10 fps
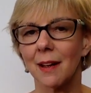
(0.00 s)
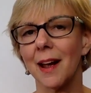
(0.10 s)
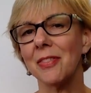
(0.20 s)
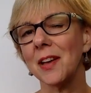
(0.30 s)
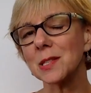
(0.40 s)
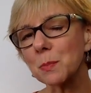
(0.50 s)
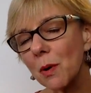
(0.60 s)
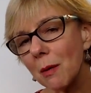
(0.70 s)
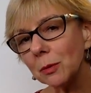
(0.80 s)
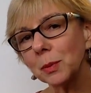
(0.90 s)
And that's
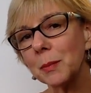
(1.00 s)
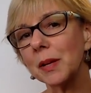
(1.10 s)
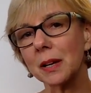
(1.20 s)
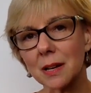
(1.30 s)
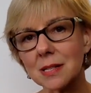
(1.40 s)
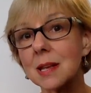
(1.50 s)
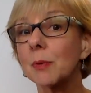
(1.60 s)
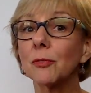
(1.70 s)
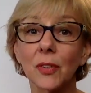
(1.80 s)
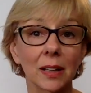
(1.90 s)
probably because I'm
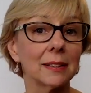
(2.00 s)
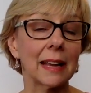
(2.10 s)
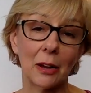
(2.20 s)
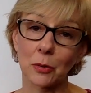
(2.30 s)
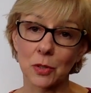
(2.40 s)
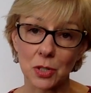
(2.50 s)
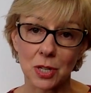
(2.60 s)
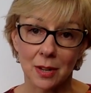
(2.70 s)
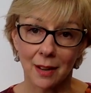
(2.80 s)
a failed accountant.